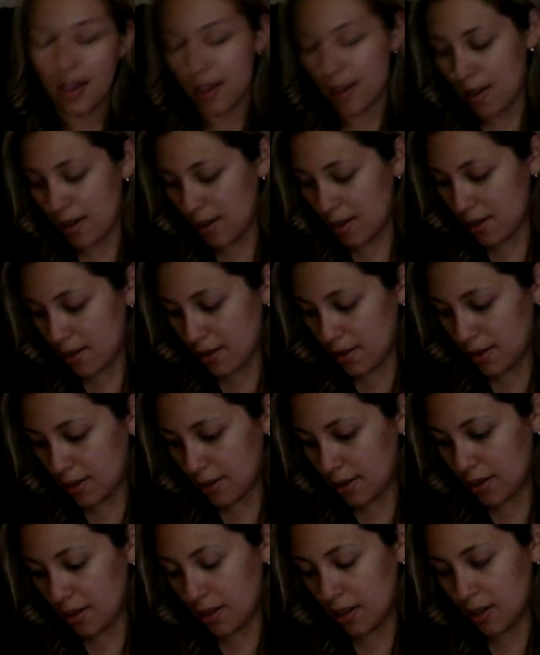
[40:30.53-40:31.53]

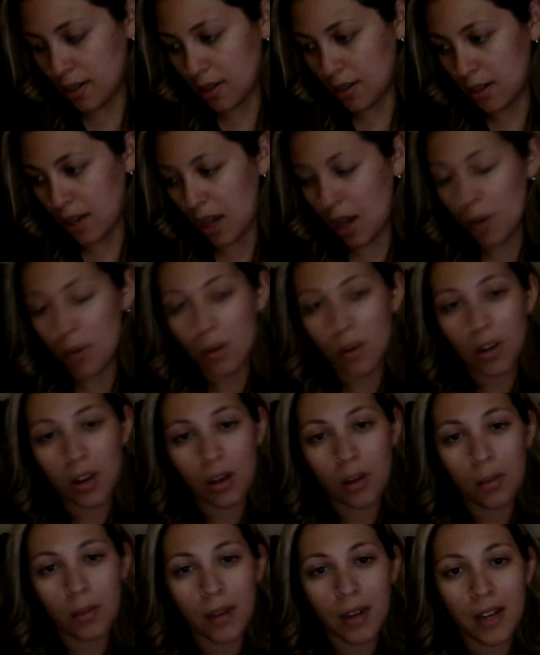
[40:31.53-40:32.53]
And I woke
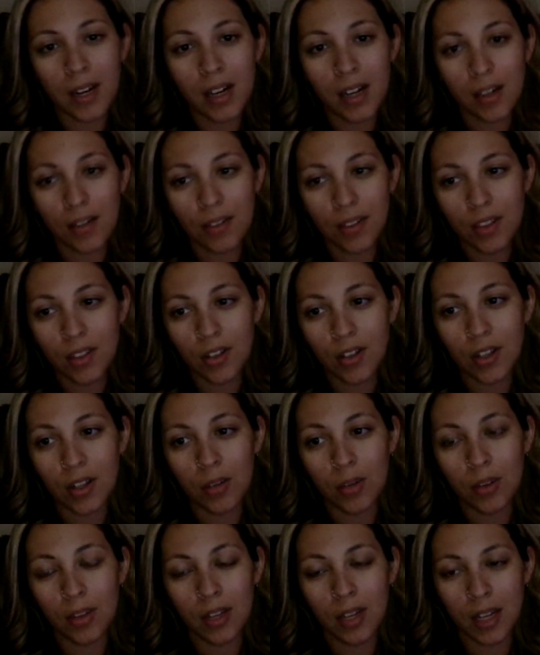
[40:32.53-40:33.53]
up at 11:30
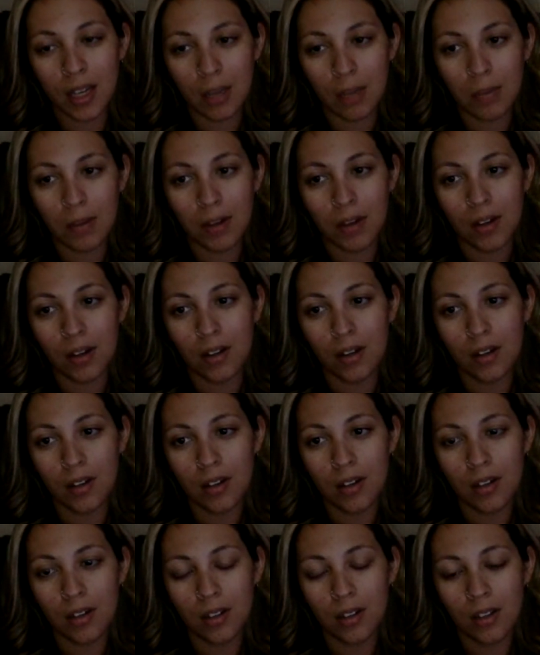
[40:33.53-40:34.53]
with a nightmare.
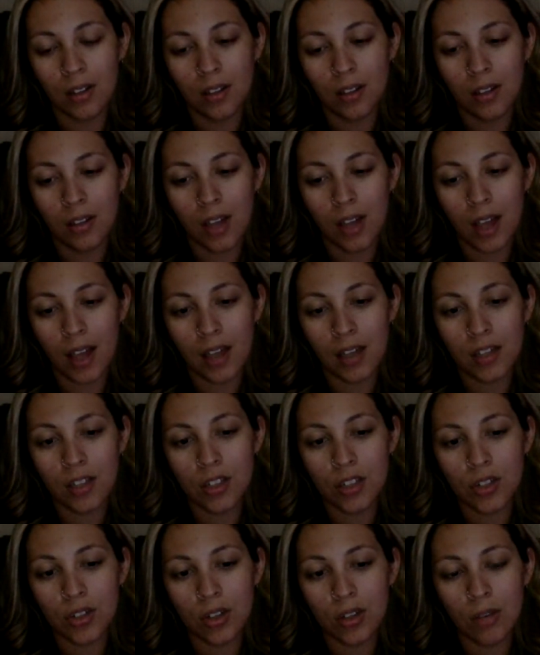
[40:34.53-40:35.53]
I had a
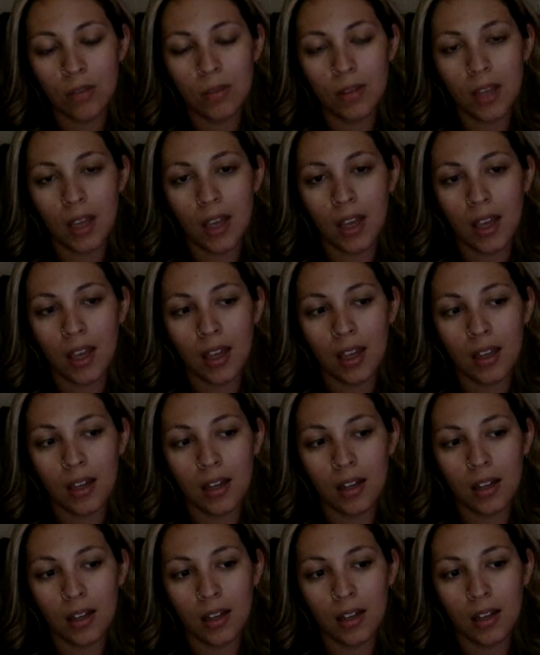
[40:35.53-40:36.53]
dream that
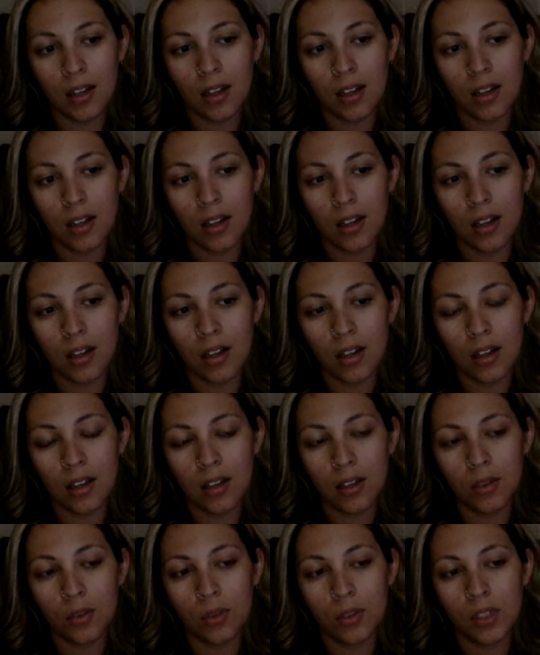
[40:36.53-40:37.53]

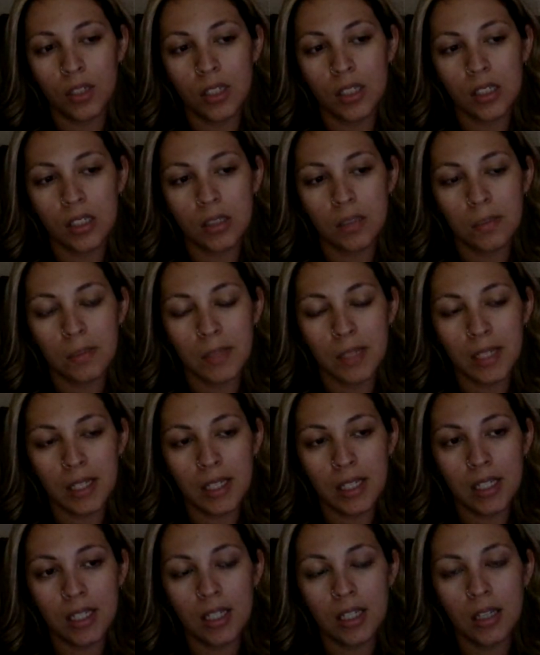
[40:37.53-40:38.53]
it was
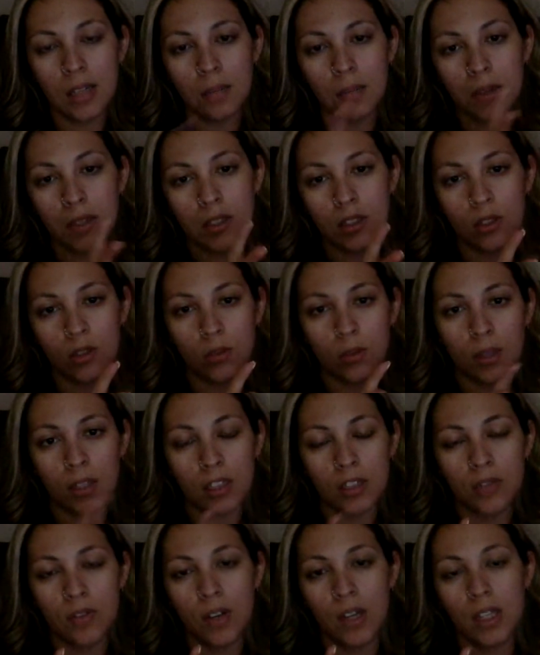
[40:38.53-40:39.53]
me and my two
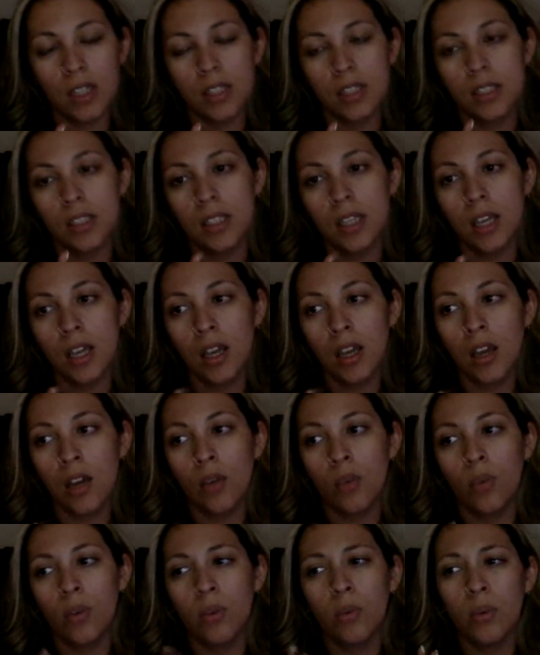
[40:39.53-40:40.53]
best friends.
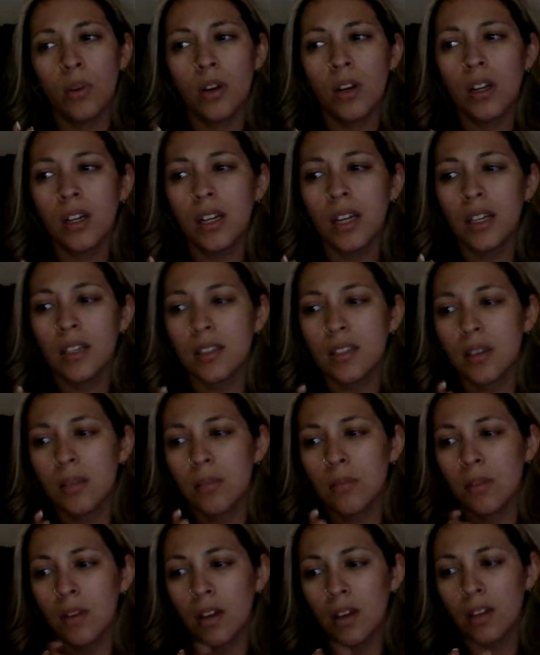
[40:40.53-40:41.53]
We were in like
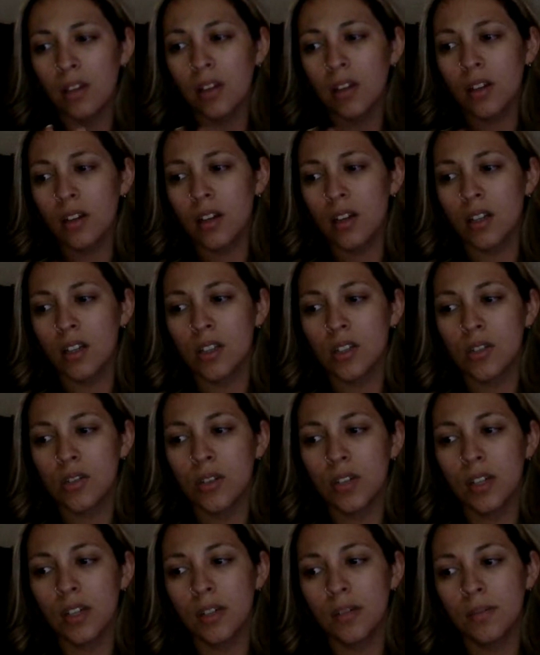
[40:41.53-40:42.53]
some other
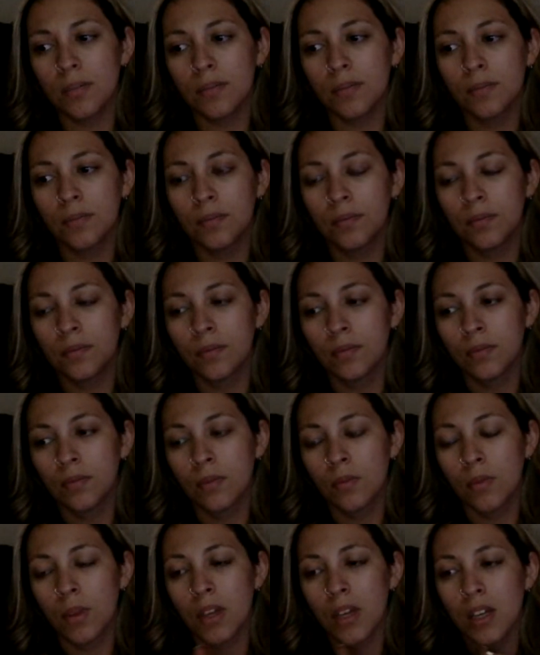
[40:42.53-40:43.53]
country
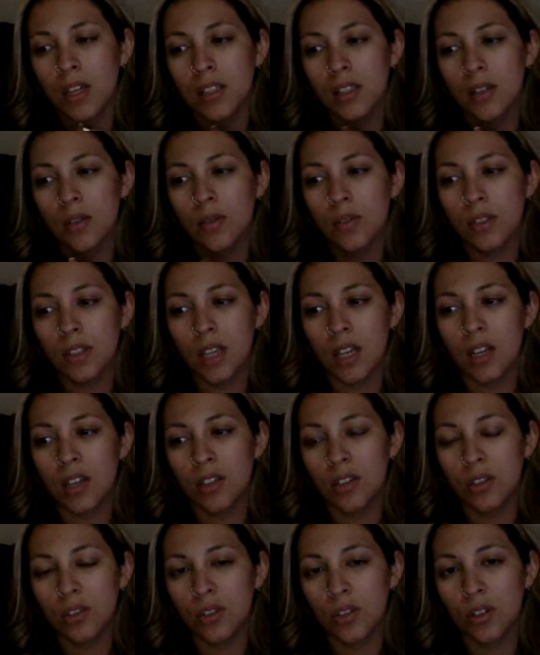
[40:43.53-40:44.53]
because it was like
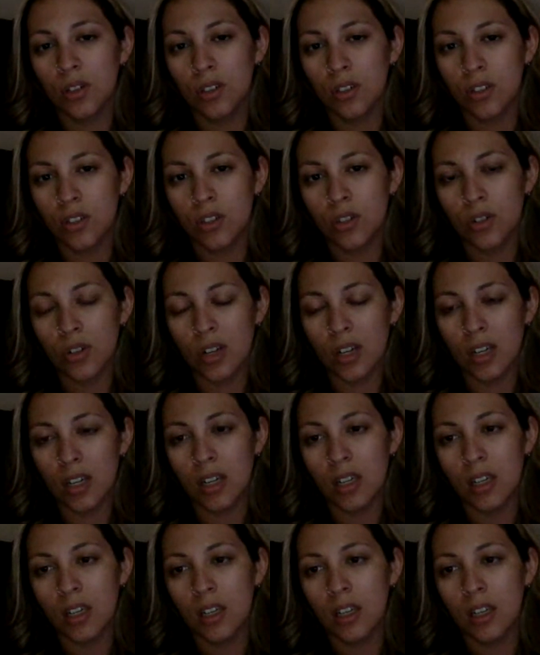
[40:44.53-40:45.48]
a dirt street